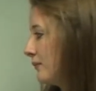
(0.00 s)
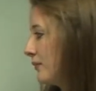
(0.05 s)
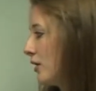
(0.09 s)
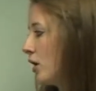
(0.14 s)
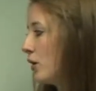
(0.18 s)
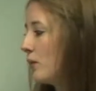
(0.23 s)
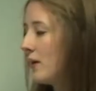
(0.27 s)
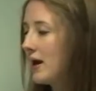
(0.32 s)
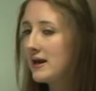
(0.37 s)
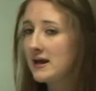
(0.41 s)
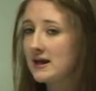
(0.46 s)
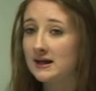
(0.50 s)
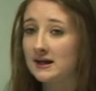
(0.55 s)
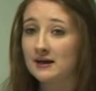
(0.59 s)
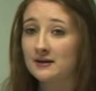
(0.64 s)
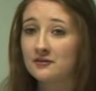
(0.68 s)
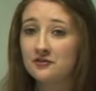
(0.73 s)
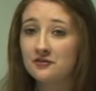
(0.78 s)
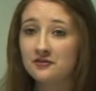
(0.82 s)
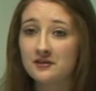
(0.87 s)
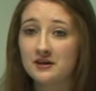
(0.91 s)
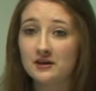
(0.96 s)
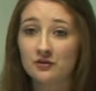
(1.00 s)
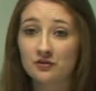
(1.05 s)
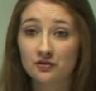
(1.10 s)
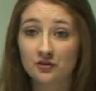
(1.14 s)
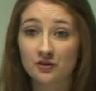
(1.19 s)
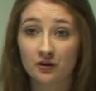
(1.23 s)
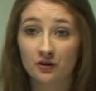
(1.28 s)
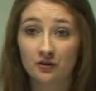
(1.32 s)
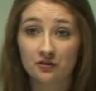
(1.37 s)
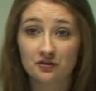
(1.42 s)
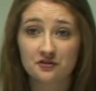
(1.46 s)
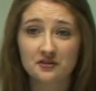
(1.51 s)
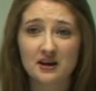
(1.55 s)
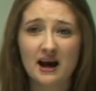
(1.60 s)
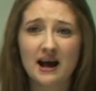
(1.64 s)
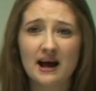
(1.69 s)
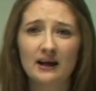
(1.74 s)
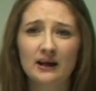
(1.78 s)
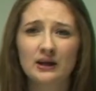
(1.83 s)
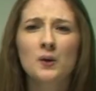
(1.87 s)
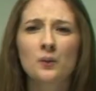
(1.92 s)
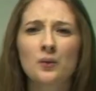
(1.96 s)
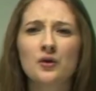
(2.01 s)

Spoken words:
poetic and sing-song style